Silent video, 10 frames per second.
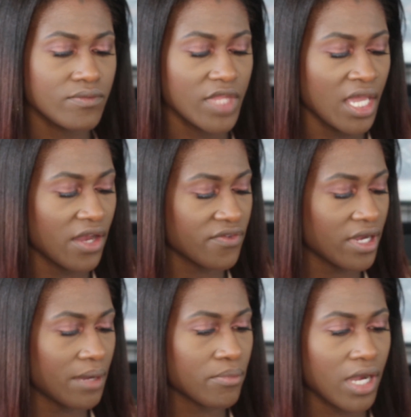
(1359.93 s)

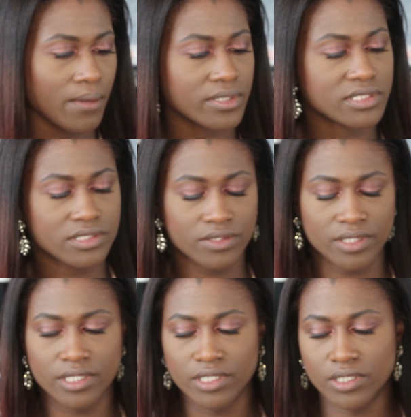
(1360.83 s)
However, I'm probably still
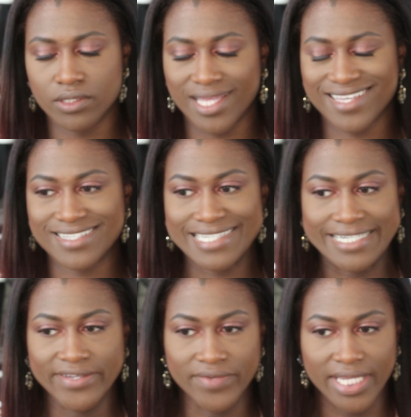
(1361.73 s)
gonna do like
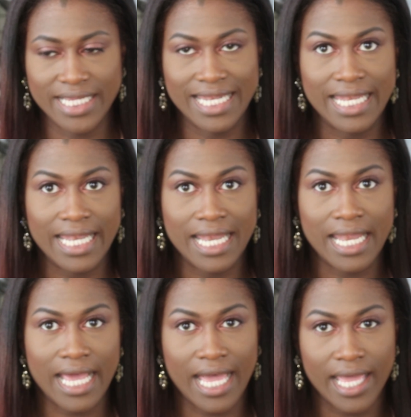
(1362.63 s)
a very
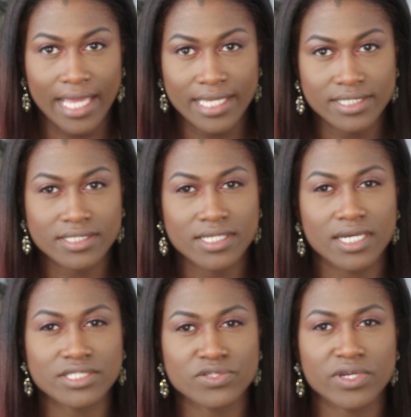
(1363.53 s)
light
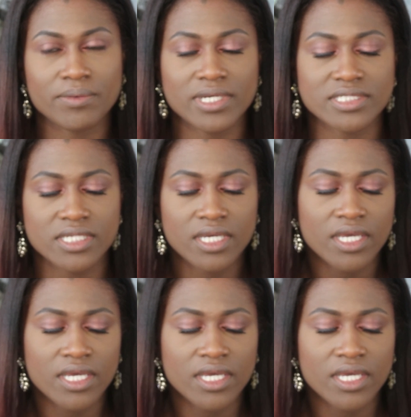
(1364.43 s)
contour because